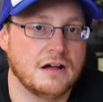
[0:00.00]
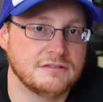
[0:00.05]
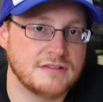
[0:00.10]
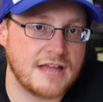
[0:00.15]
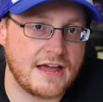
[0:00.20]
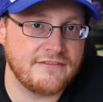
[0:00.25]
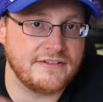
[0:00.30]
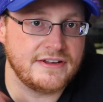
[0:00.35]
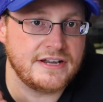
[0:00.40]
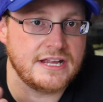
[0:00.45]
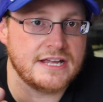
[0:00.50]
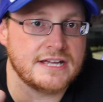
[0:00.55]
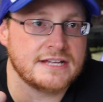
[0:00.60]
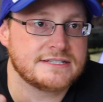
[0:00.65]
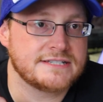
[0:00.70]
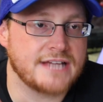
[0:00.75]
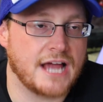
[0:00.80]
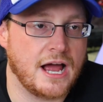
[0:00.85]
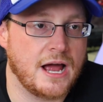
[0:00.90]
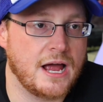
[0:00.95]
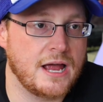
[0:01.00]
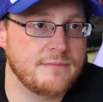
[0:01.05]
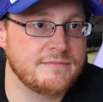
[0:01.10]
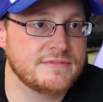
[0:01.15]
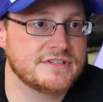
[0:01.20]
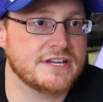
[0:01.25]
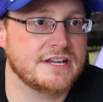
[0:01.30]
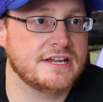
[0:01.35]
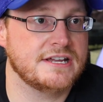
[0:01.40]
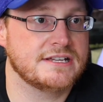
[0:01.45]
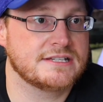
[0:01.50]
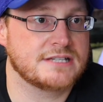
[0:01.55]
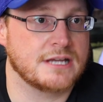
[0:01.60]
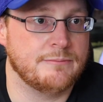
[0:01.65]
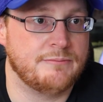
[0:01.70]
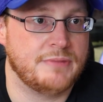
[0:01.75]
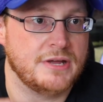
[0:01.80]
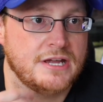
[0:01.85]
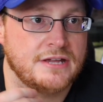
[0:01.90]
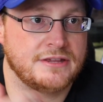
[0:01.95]
11 at times is
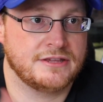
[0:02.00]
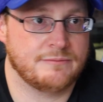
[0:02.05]
a bit in